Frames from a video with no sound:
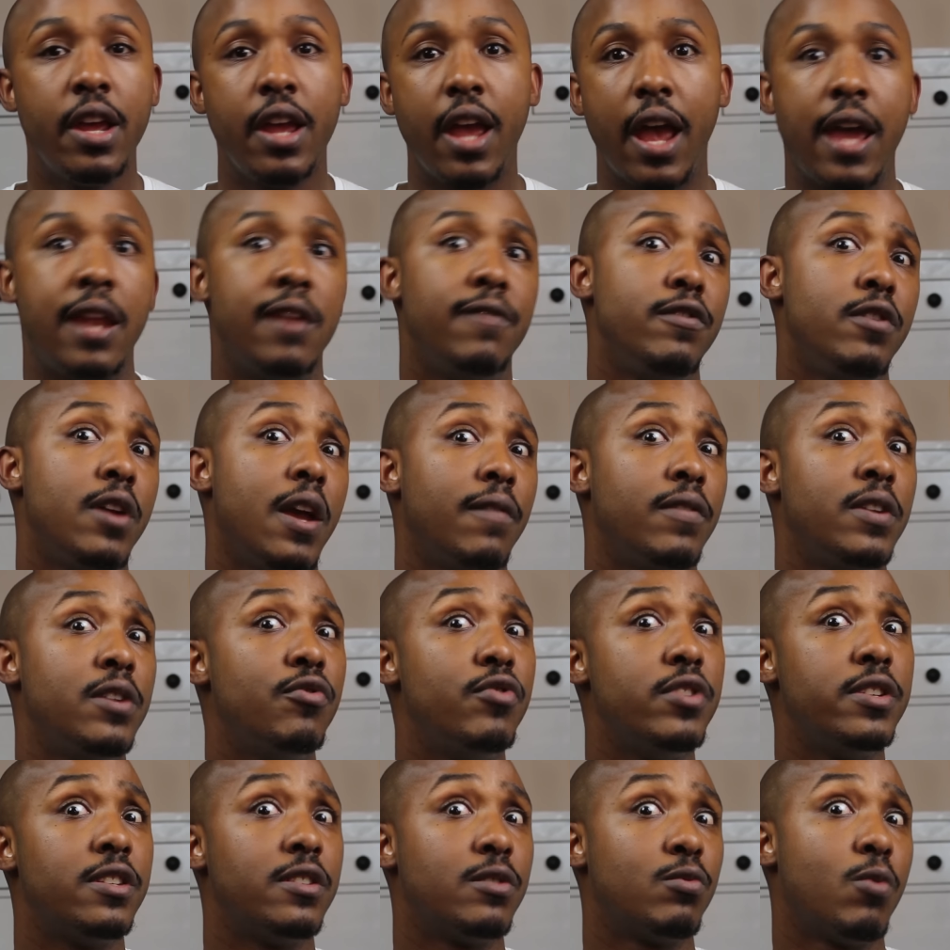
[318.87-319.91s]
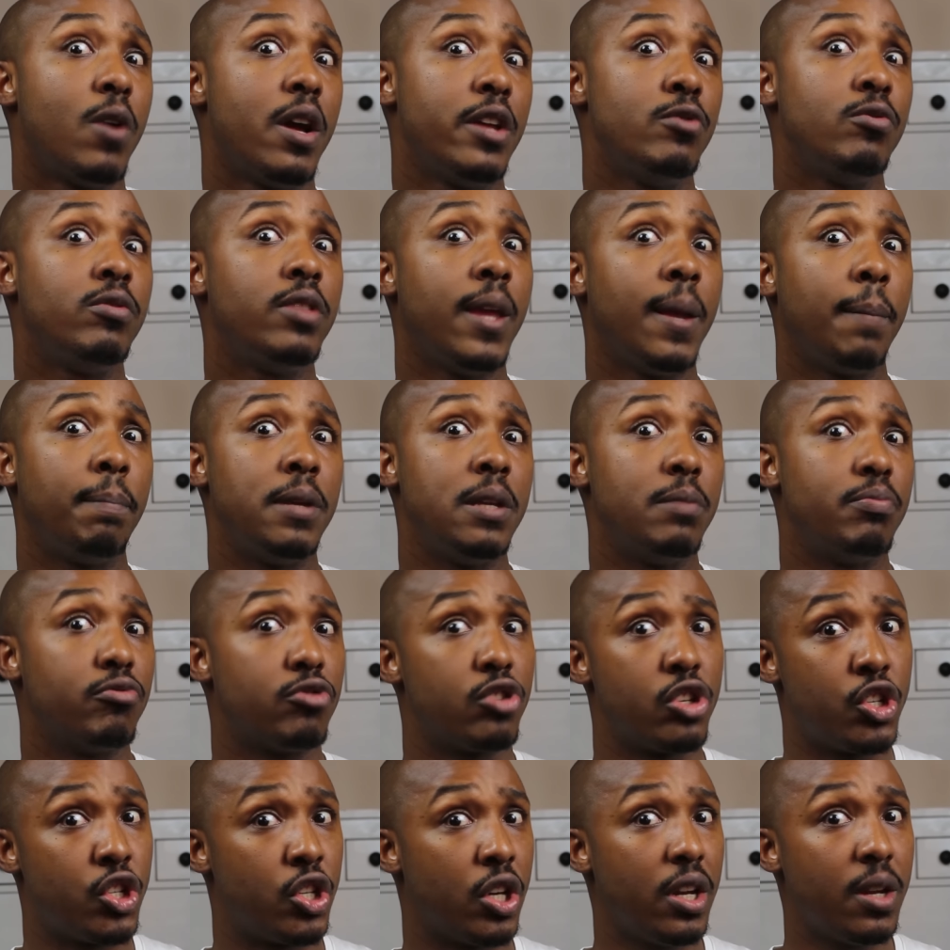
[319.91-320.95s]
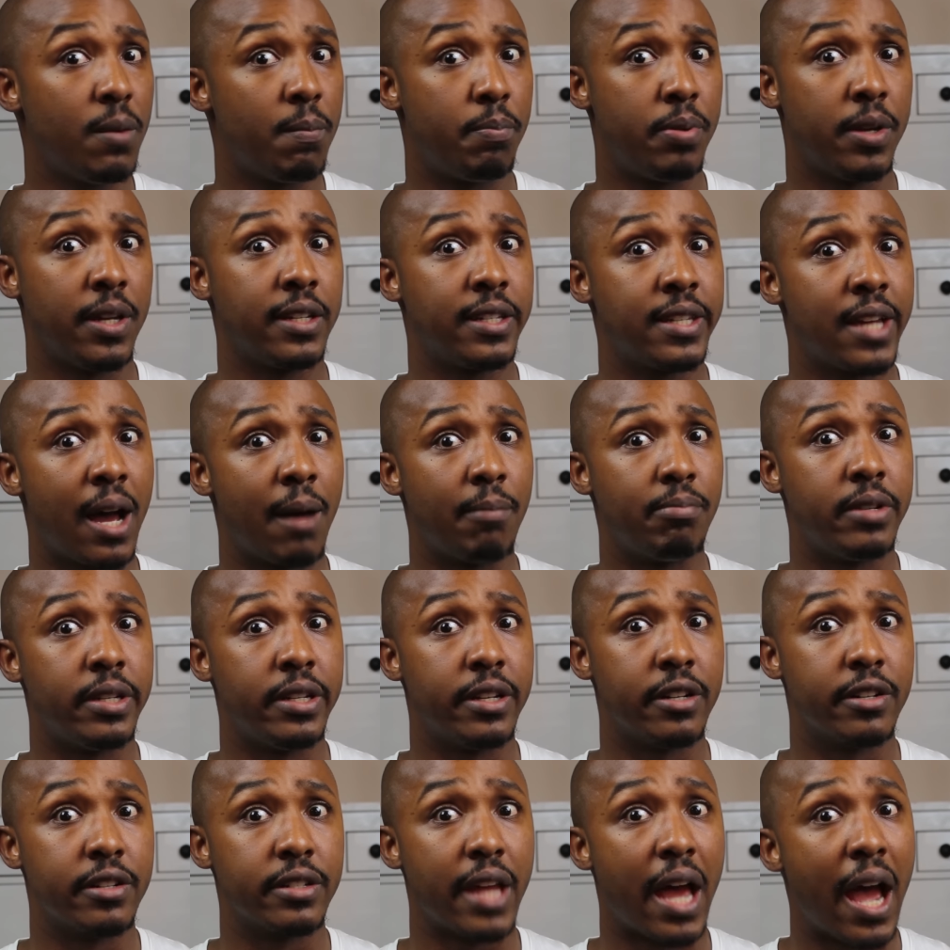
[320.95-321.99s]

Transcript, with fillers: and if you have any reasons why you think people shouldn't pick top tiers.